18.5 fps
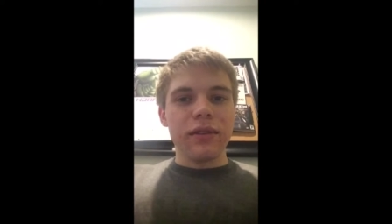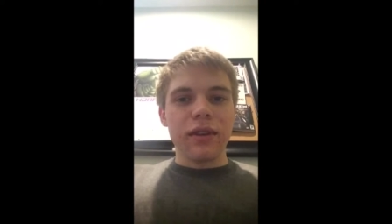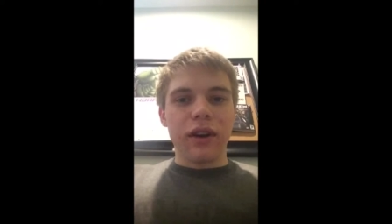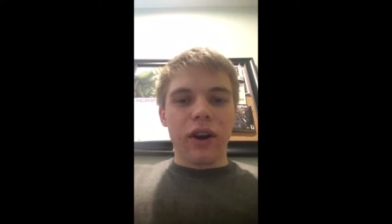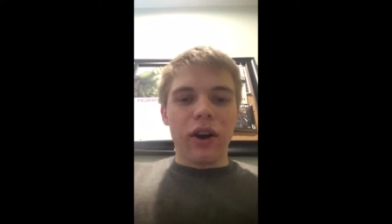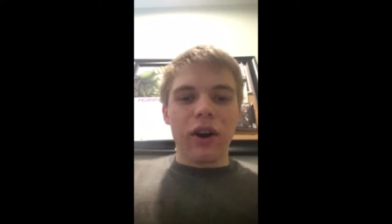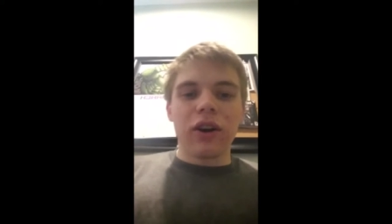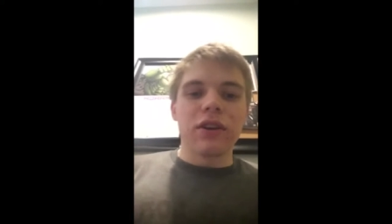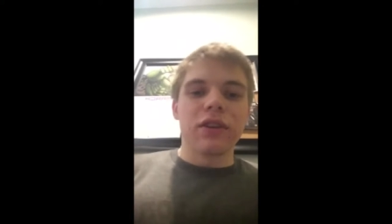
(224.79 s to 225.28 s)

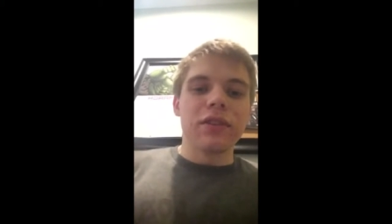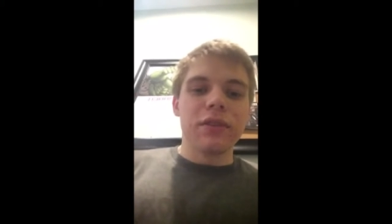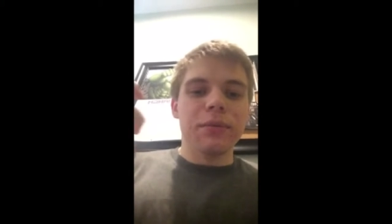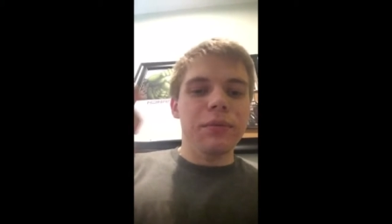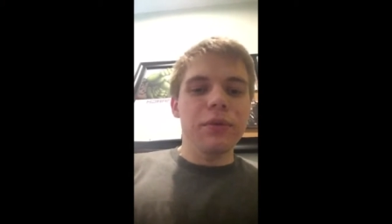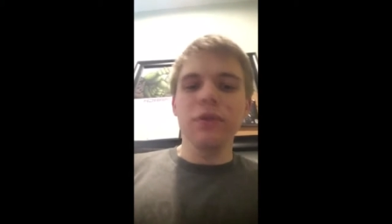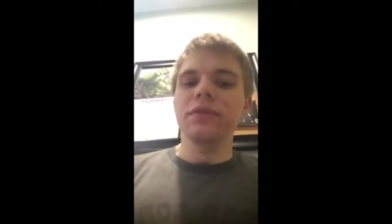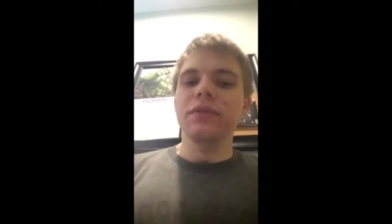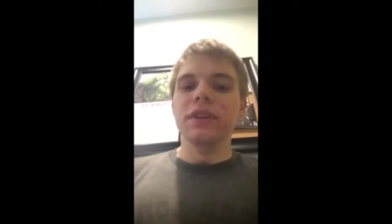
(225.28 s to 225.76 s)
heart of the
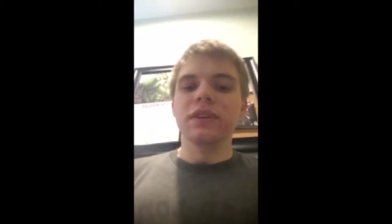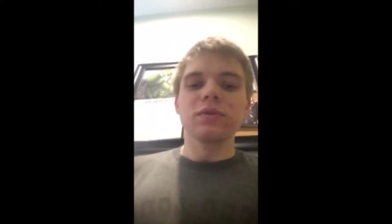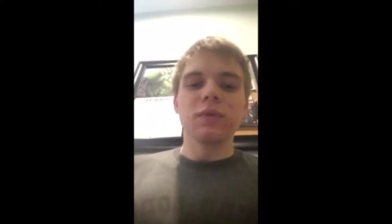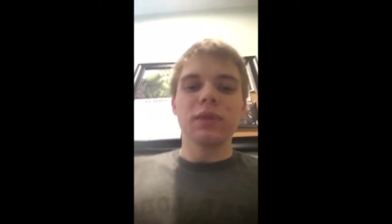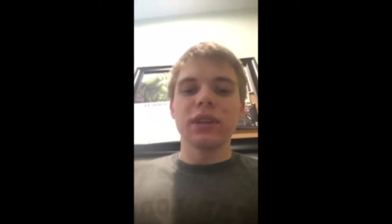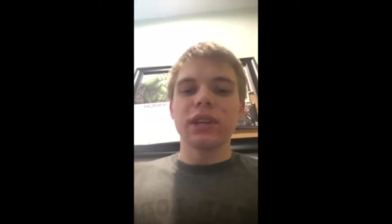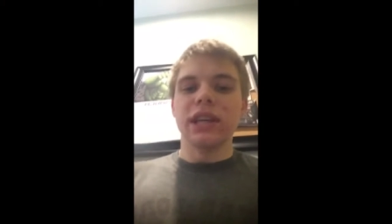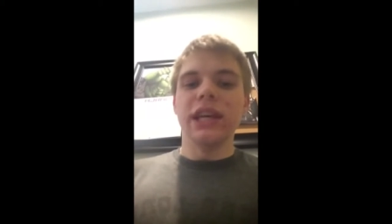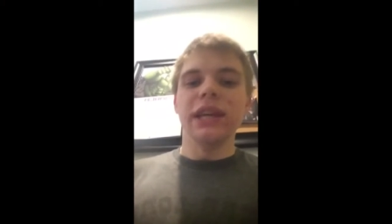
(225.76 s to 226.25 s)
movie. It's
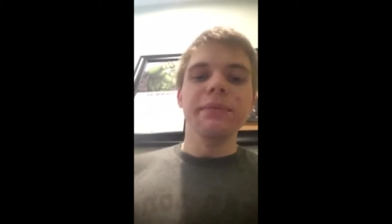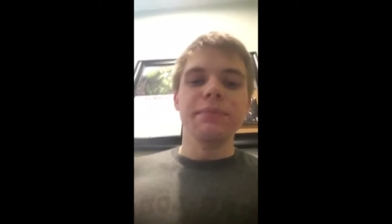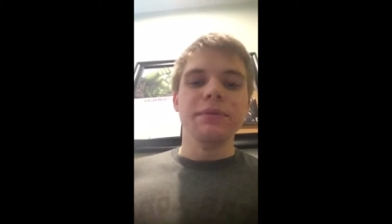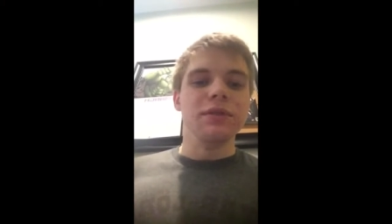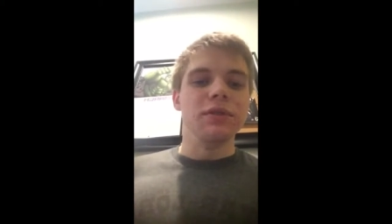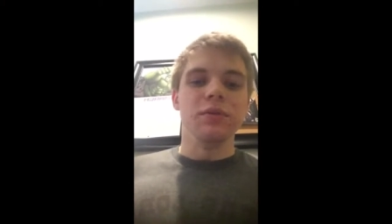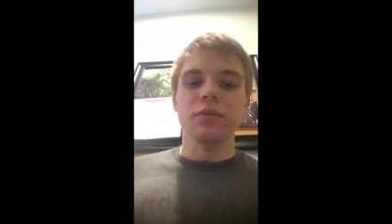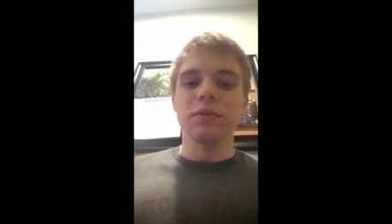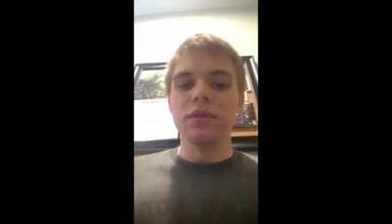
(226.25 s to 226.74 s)
what
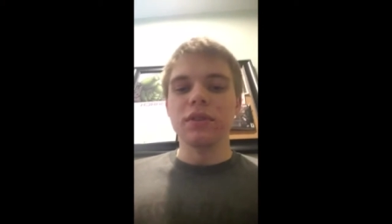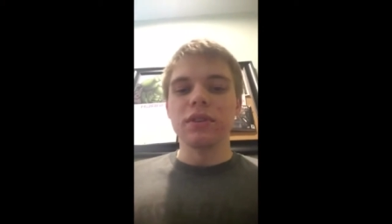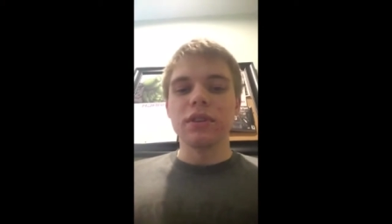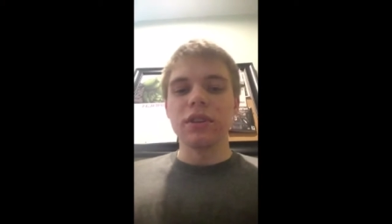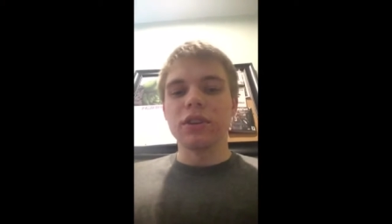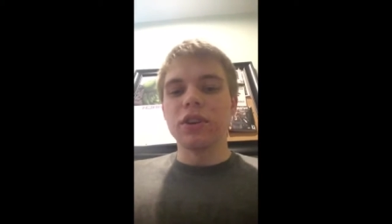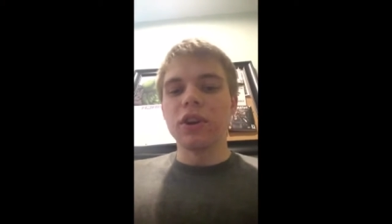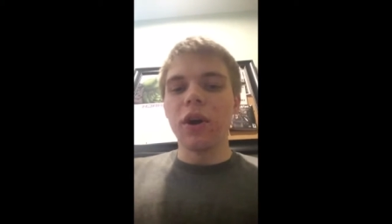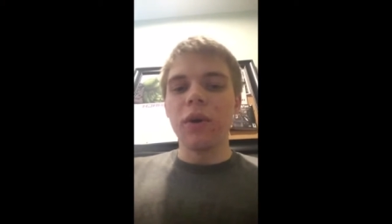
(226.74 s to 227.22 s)
keeps you
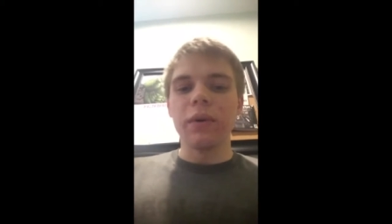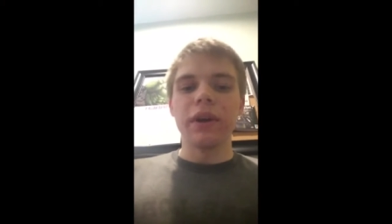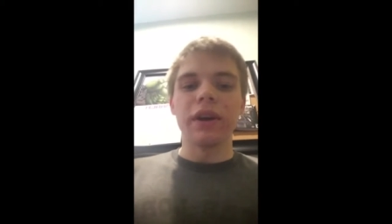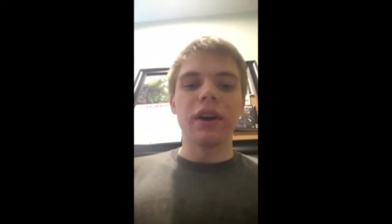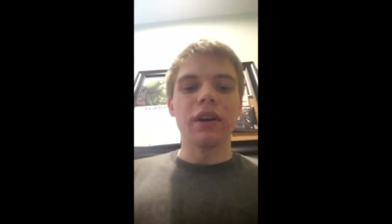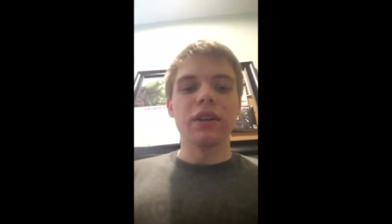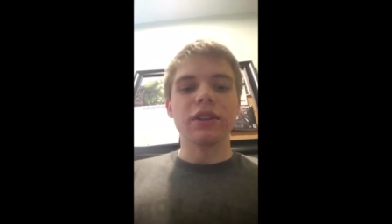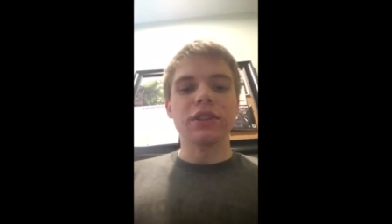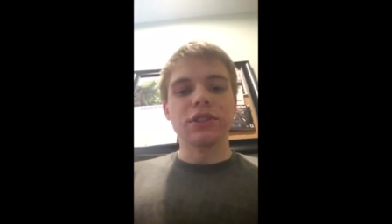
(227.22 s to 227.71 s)

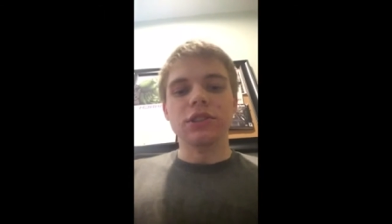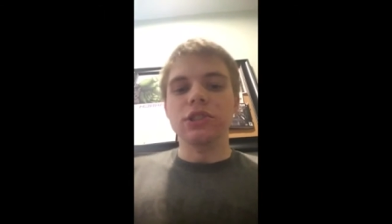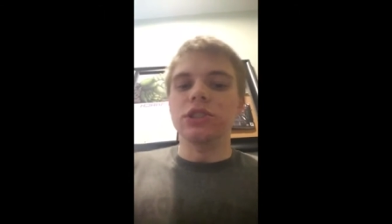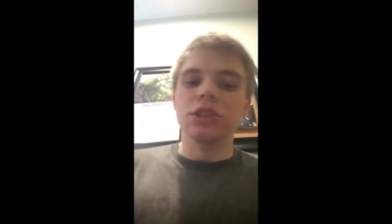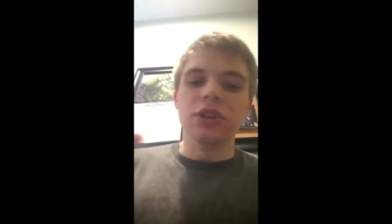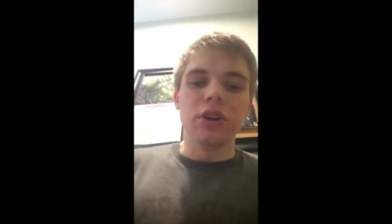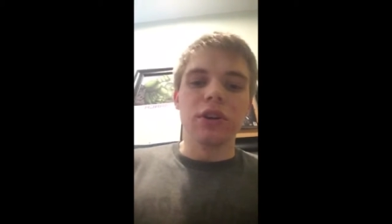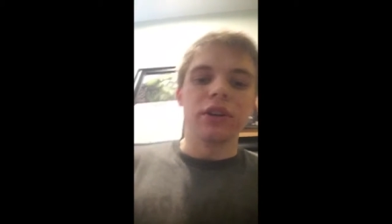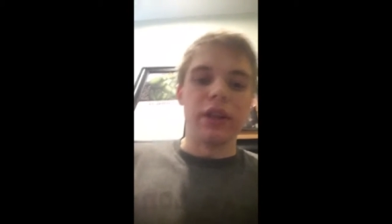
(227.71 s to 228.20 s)
going on this
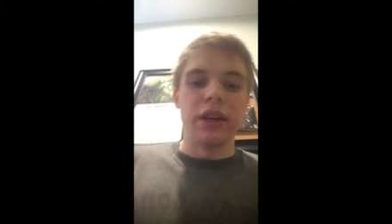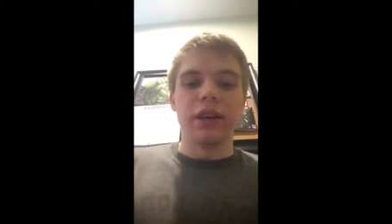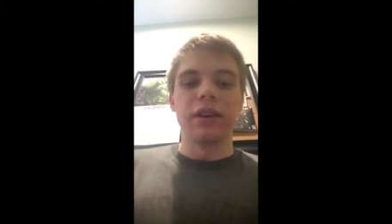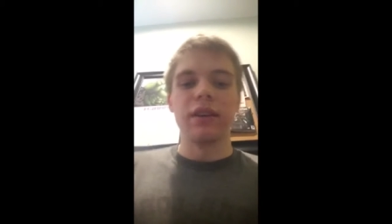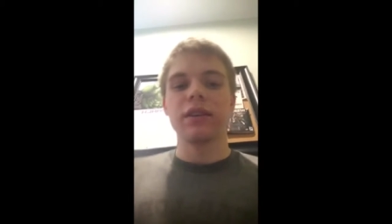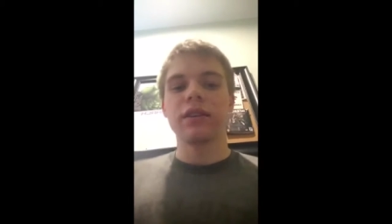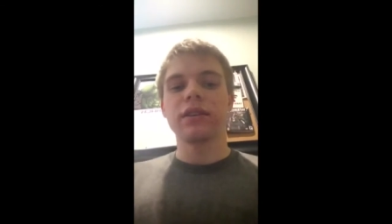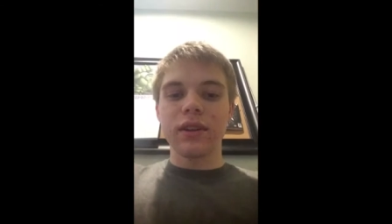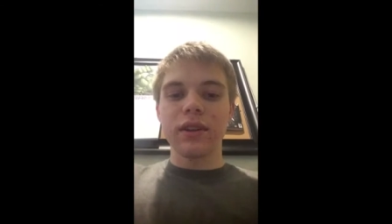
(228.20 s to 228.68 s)

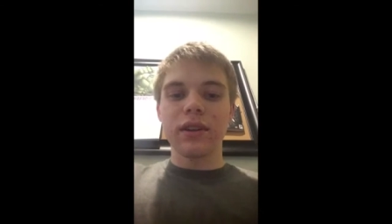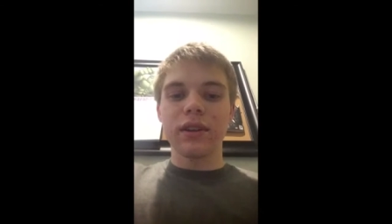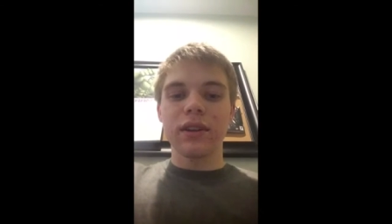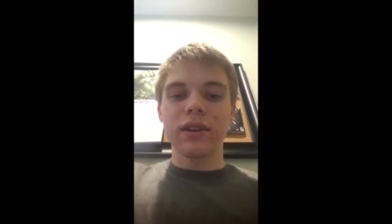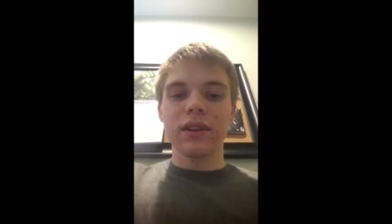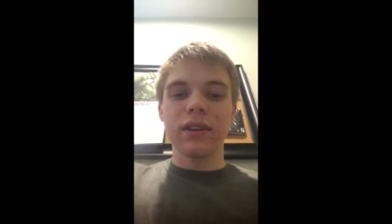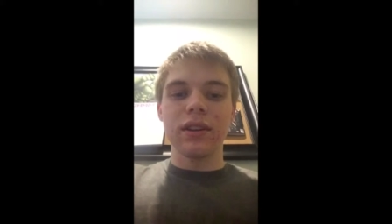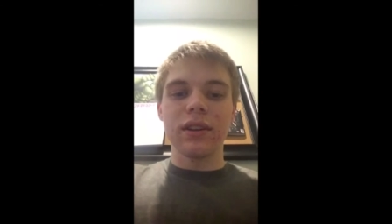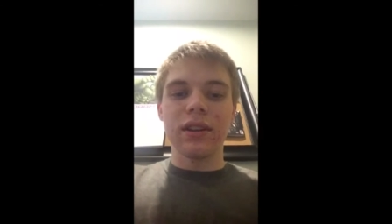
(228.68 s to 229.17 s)
journey.
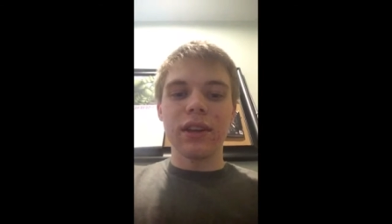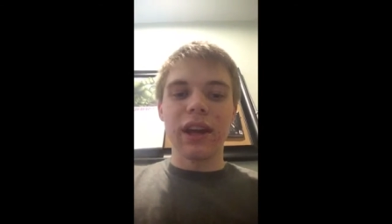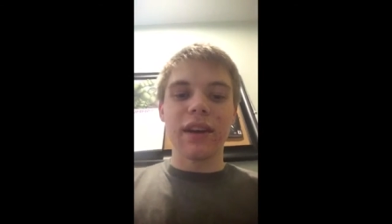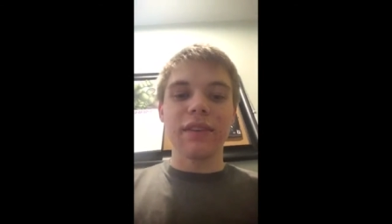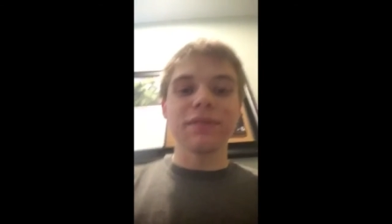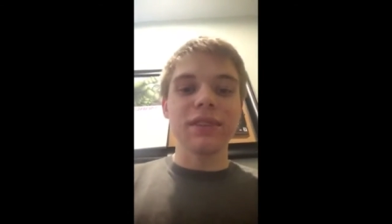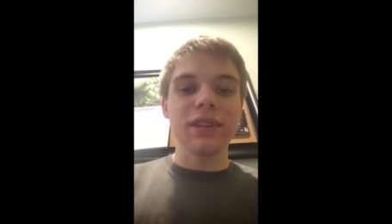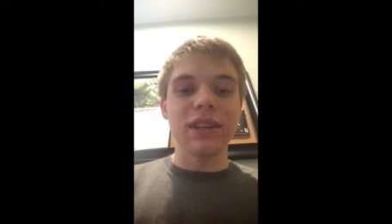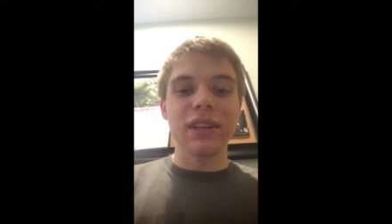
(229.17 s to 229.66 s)

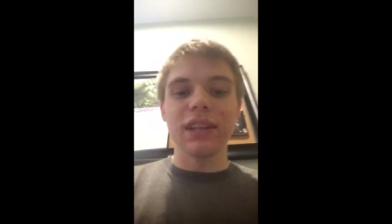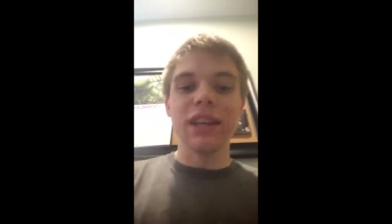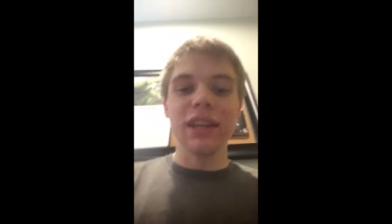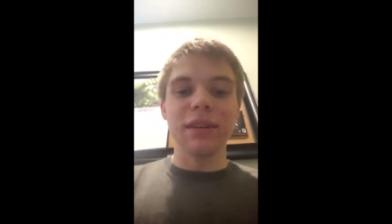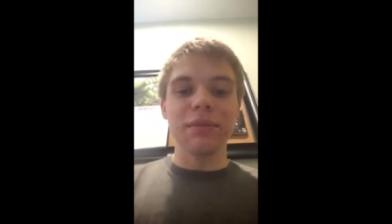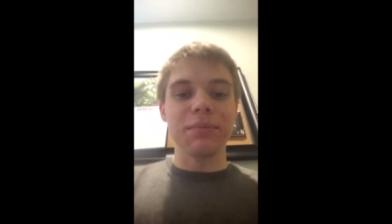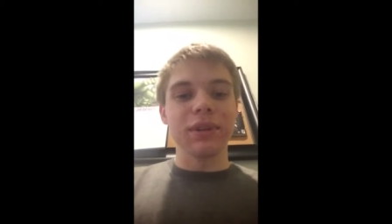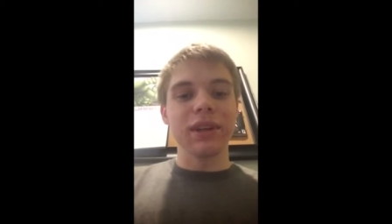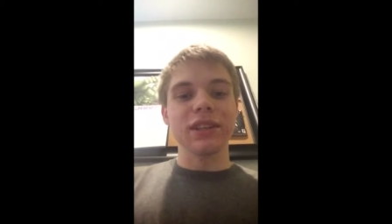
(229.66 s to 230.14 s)
Daphne
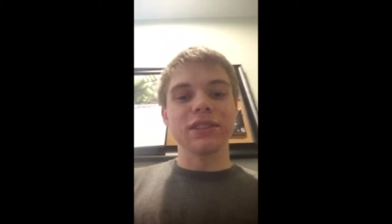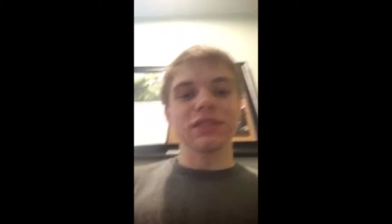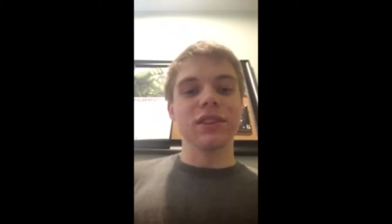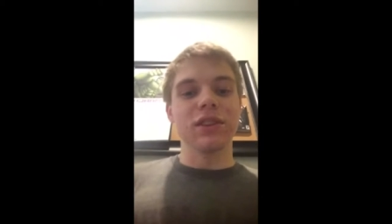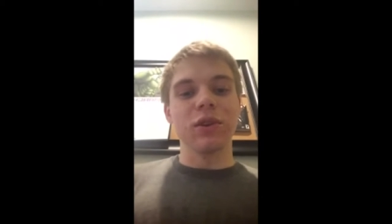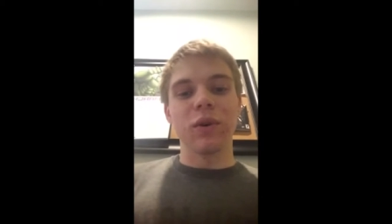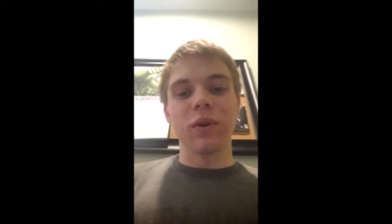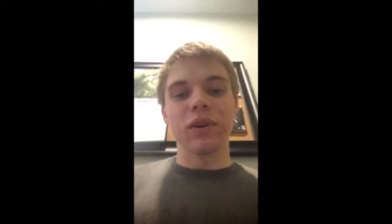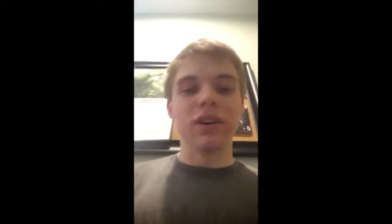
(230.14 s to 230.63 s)
Keane plays
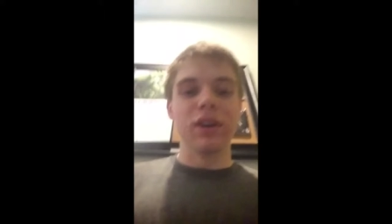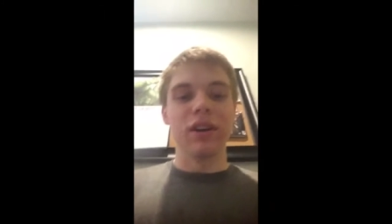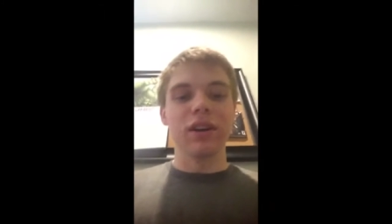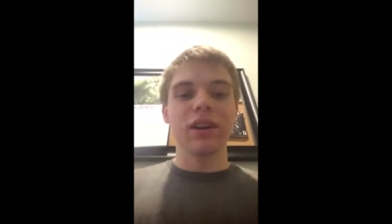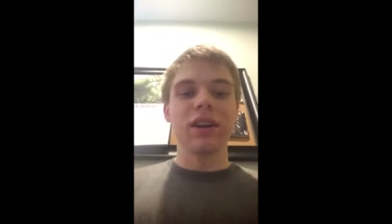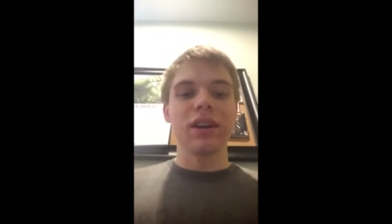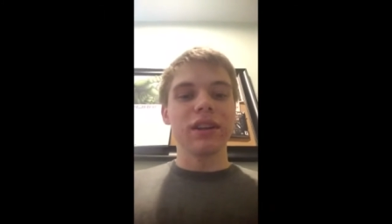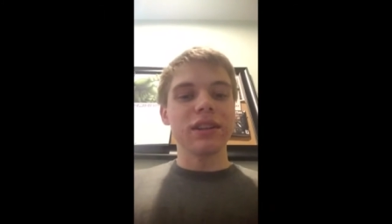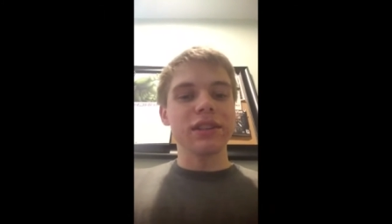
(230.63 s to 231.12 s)
Laura,
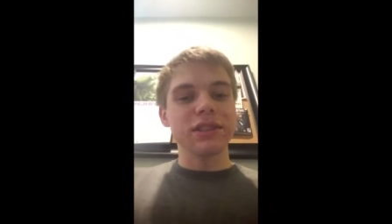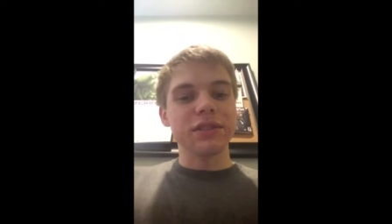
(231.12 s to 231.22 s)
this